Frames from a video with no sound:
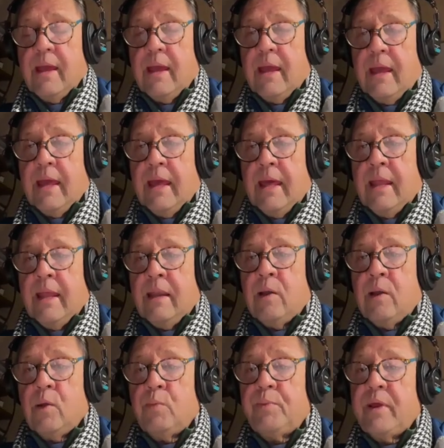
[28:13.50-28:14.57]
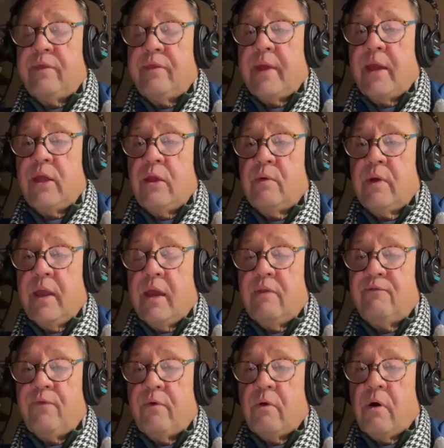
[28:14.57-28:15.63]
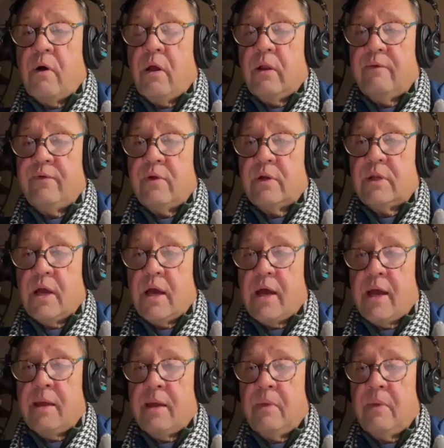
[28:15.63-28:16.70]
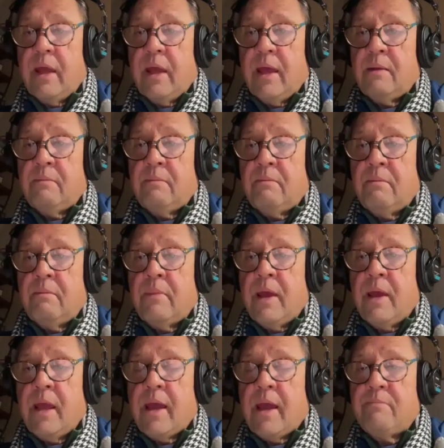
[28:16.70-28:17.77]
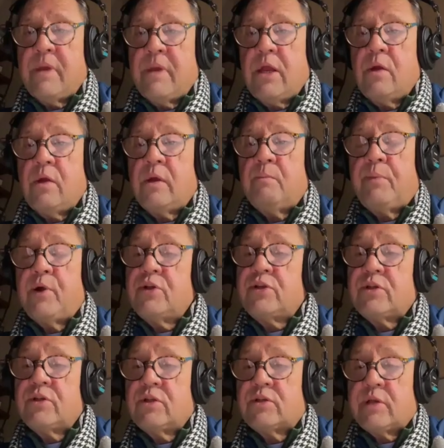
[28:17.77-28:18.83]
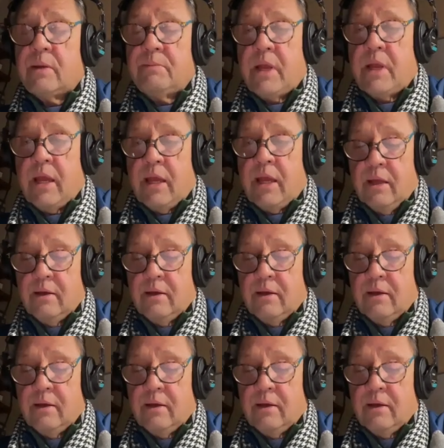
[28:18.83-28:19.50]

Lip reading: And Lupe, thank you again for all of your time. And may I meet you in person someday?